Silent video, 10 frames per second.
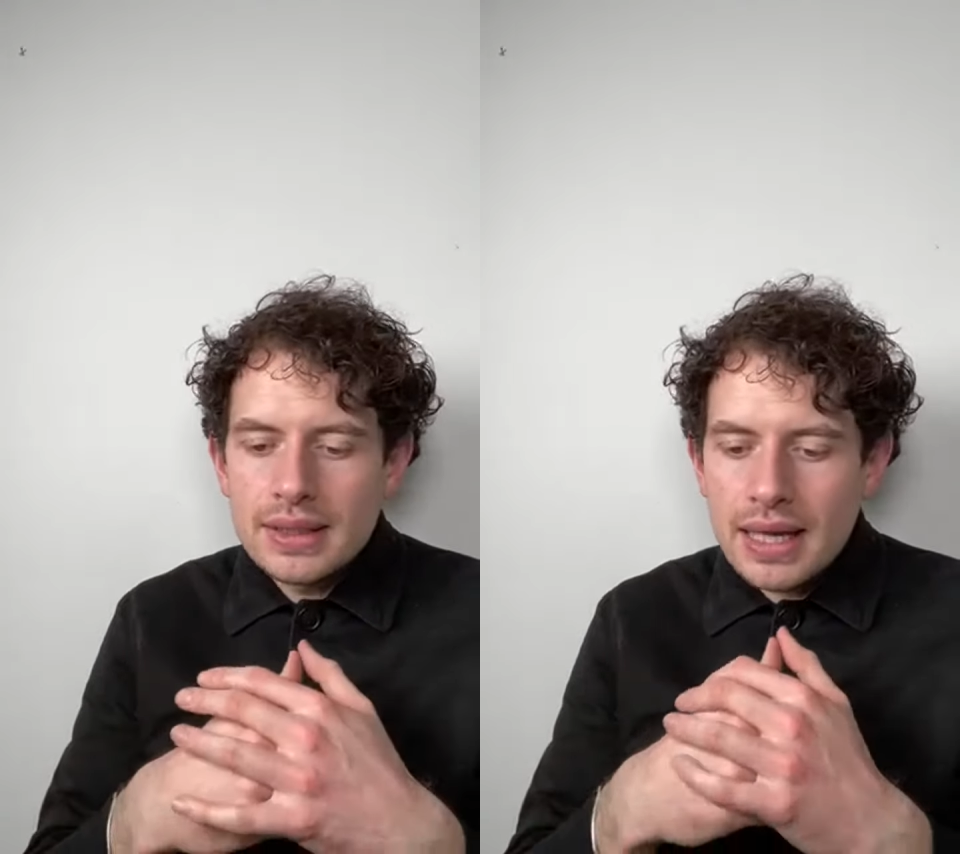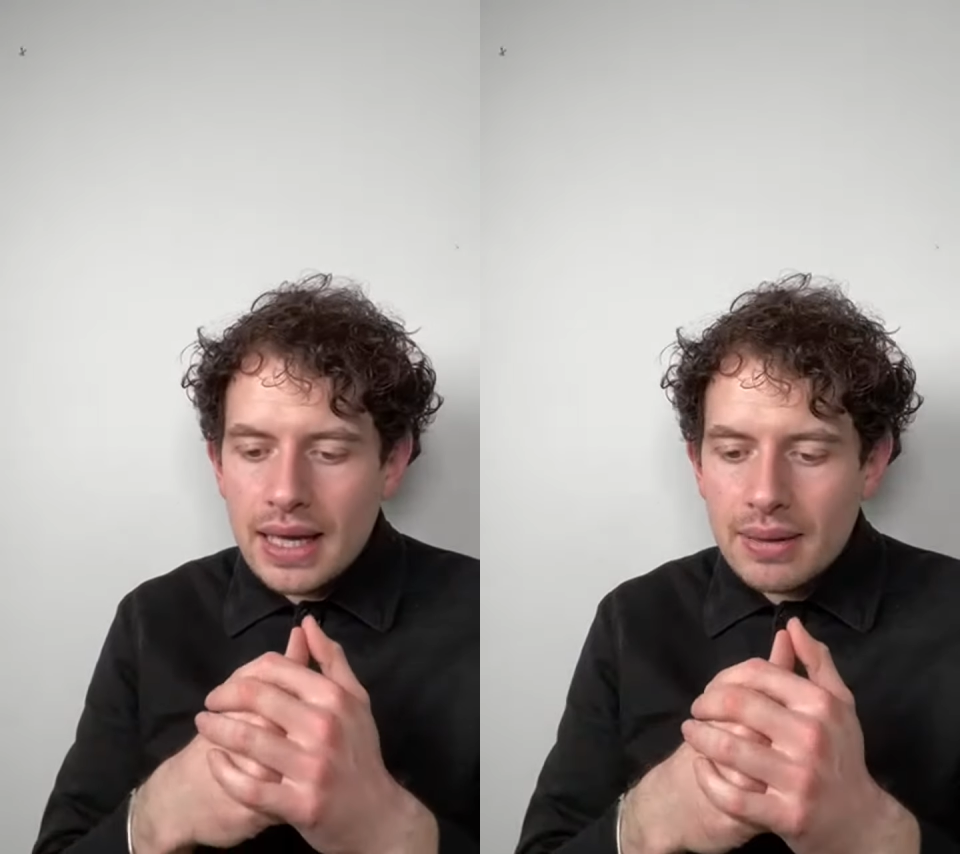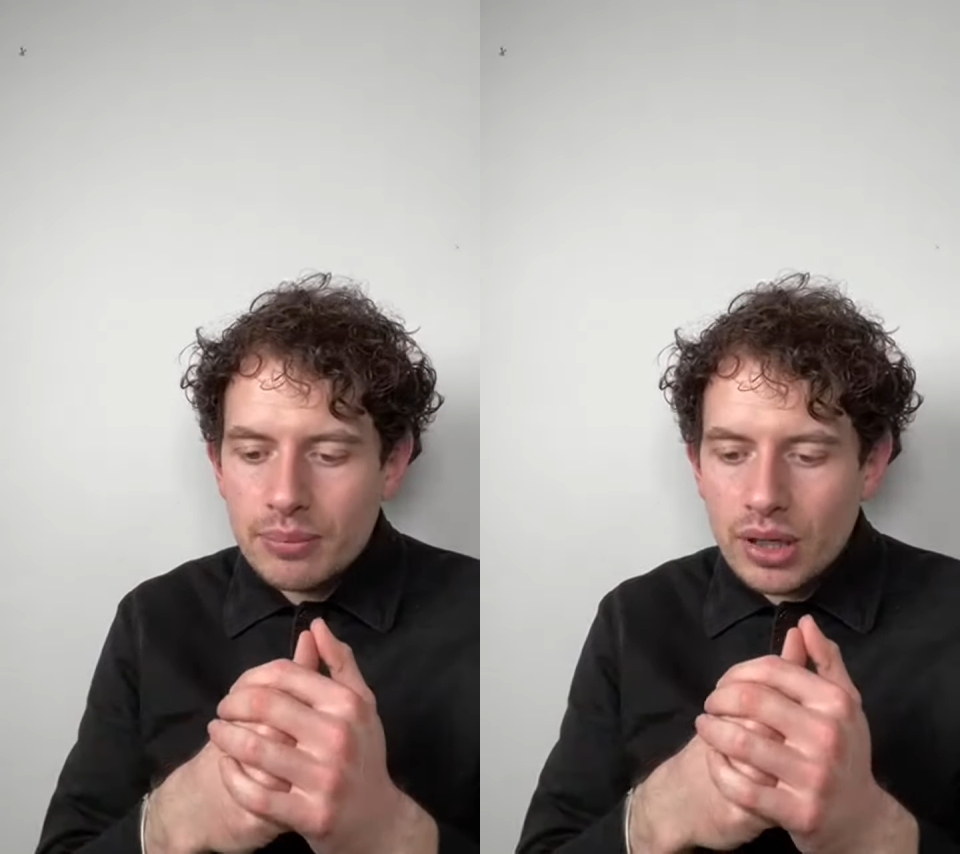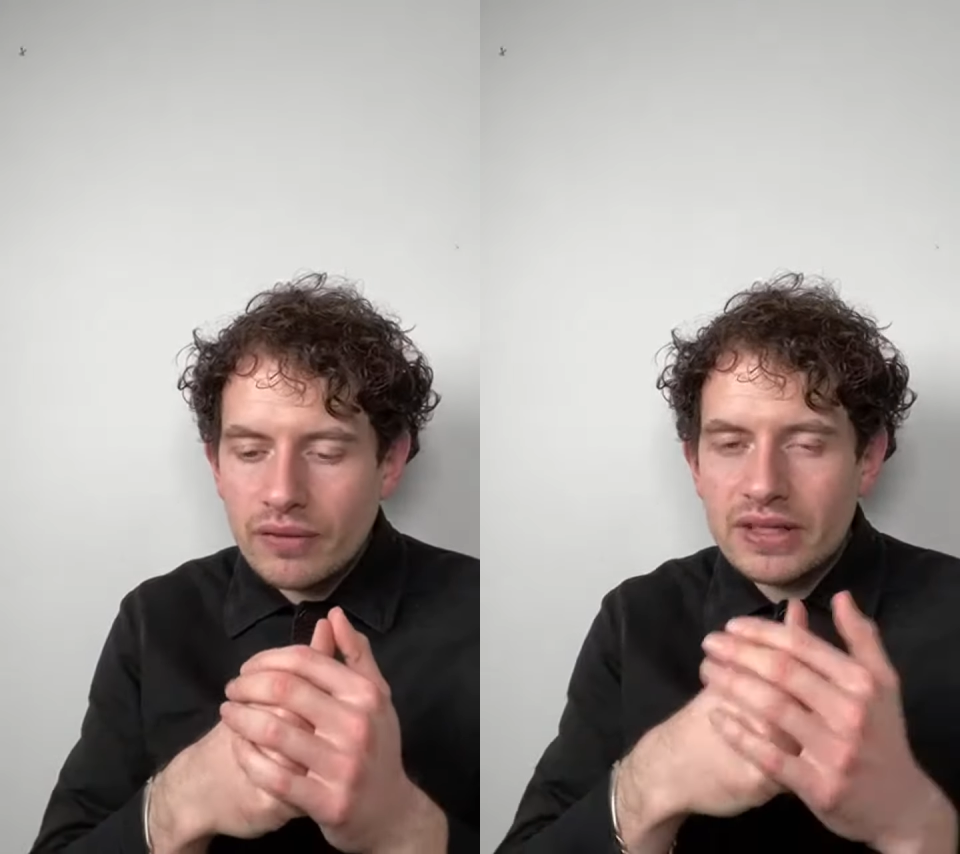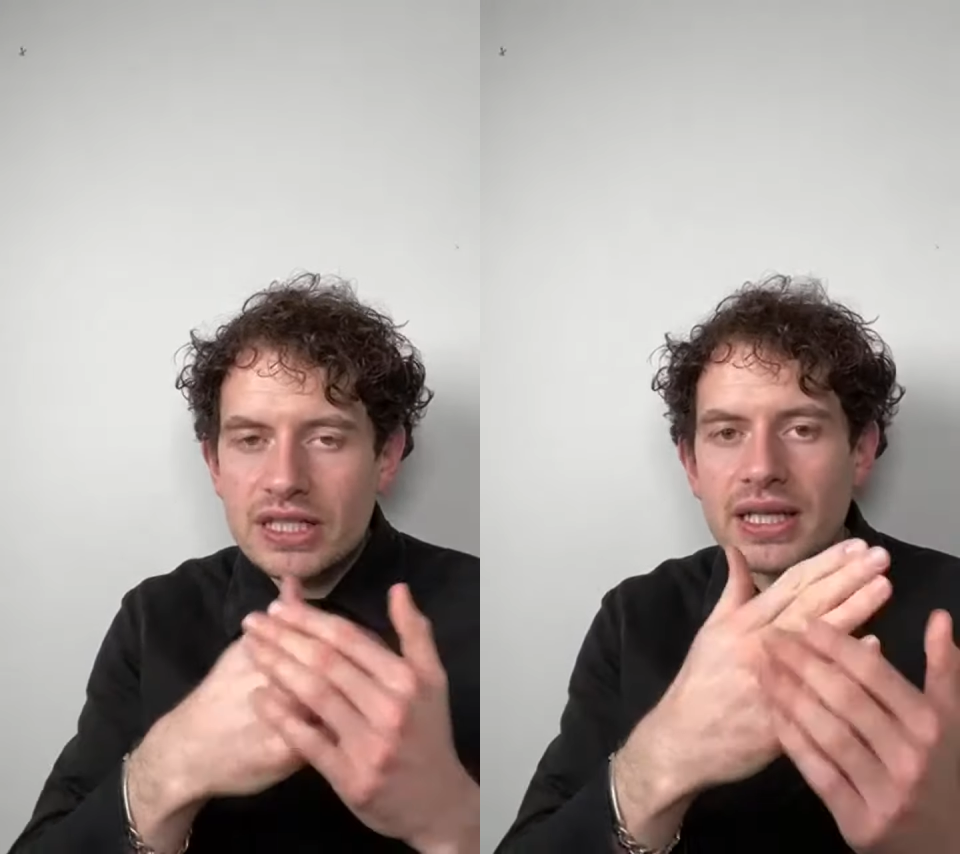But
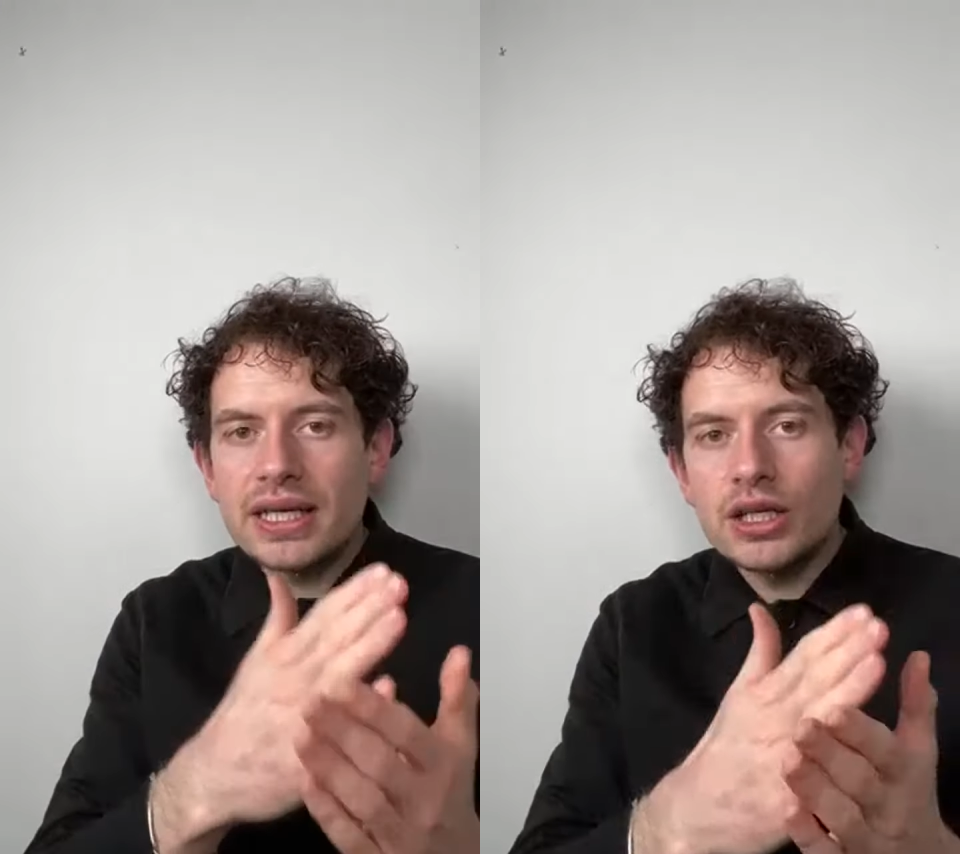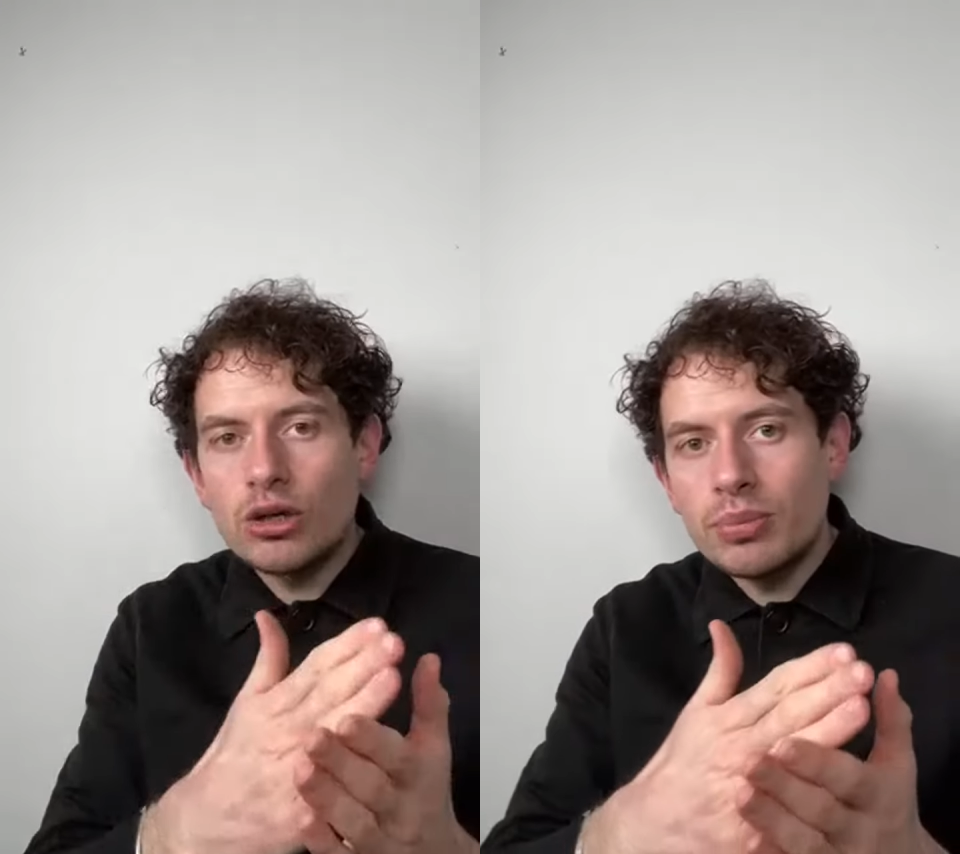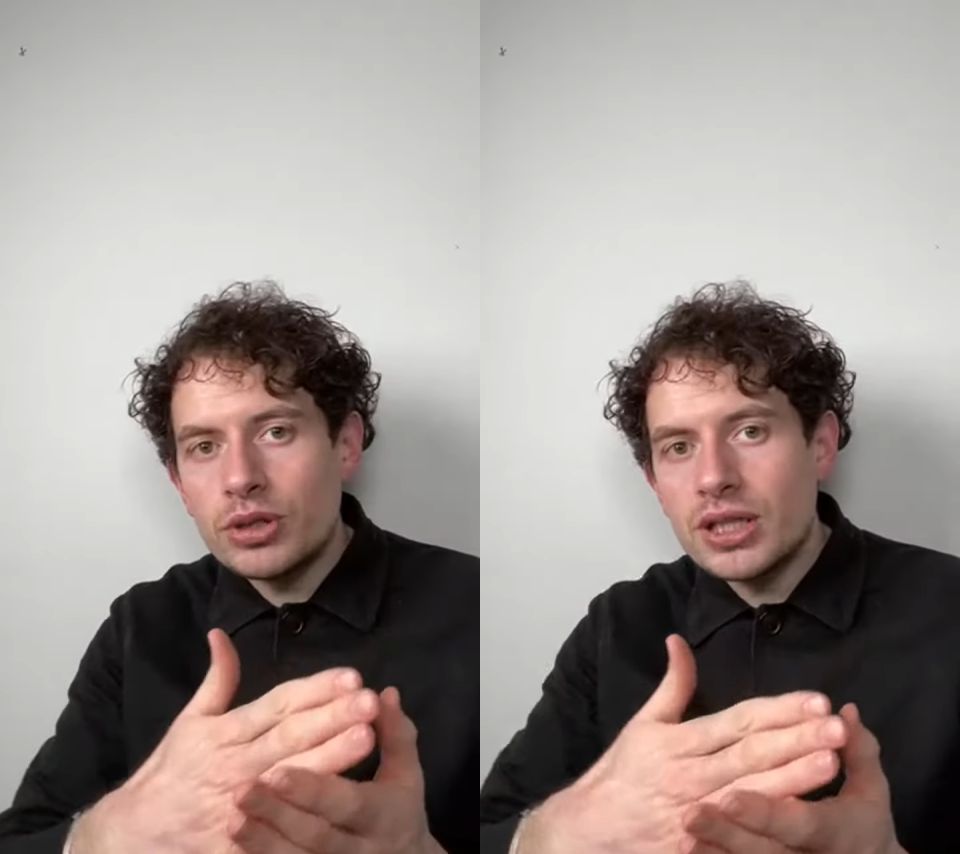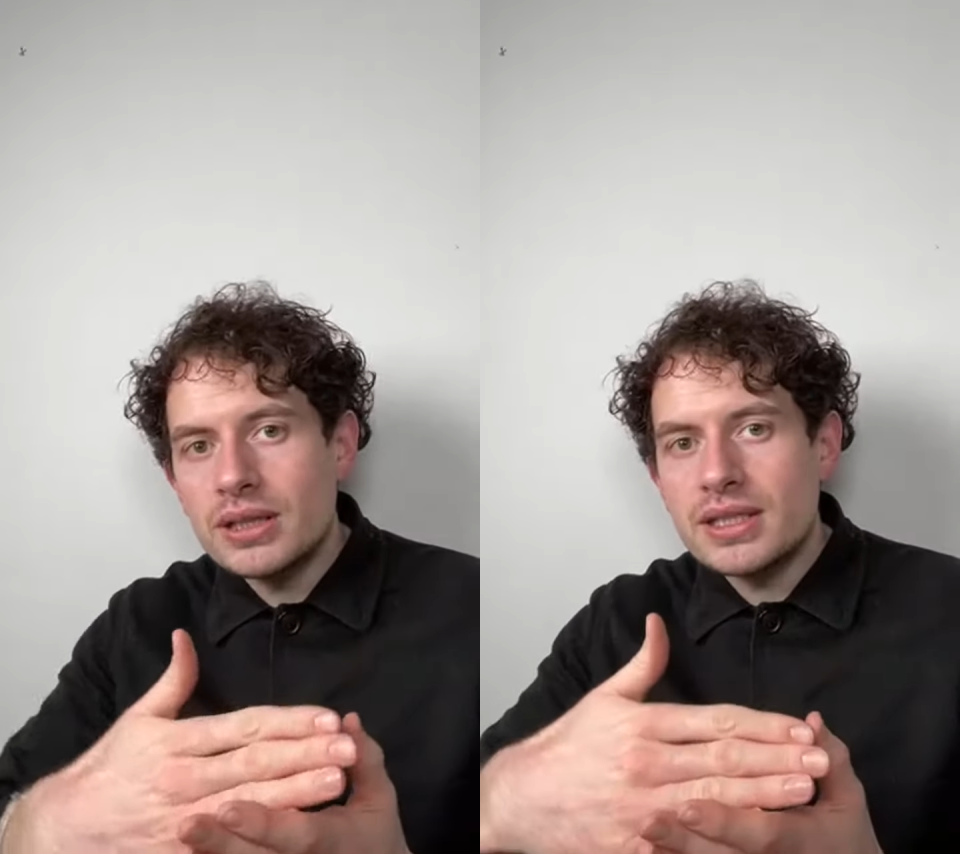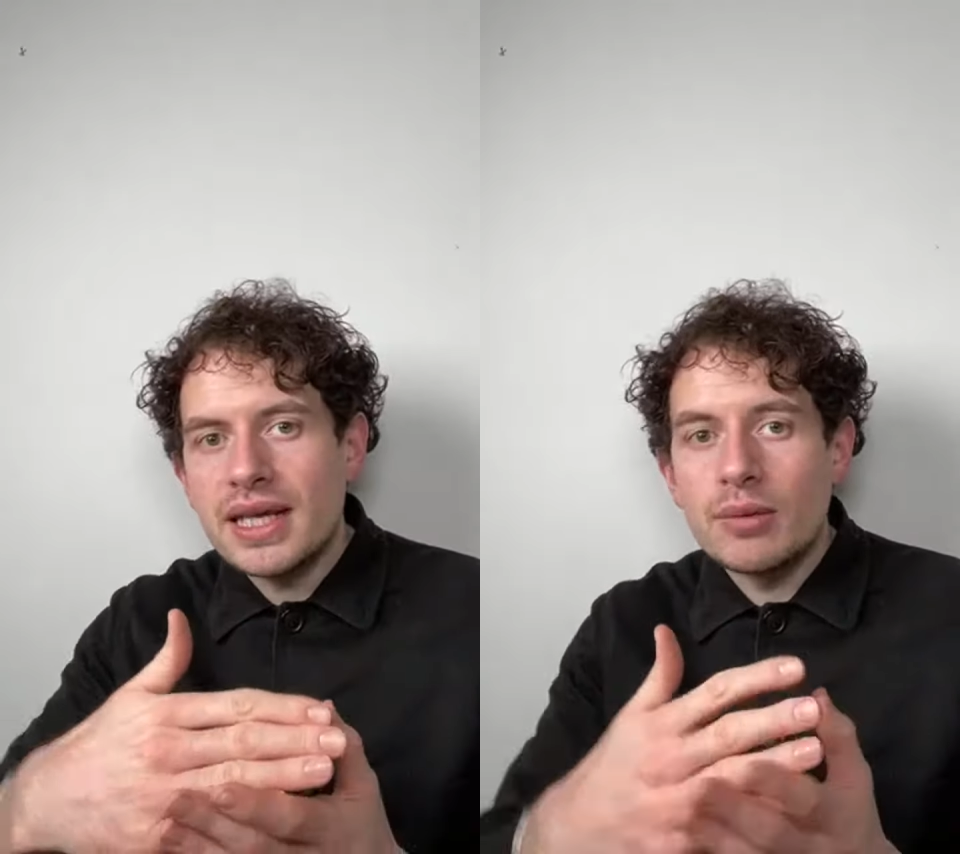obviously you're pushing
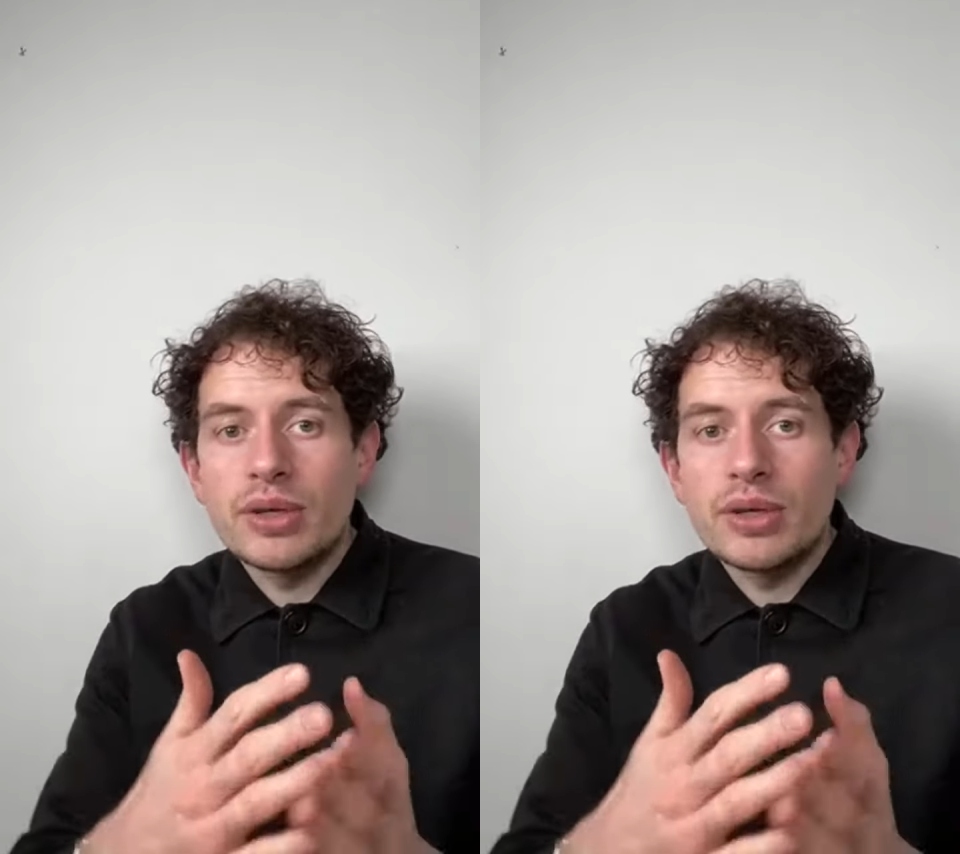the scale.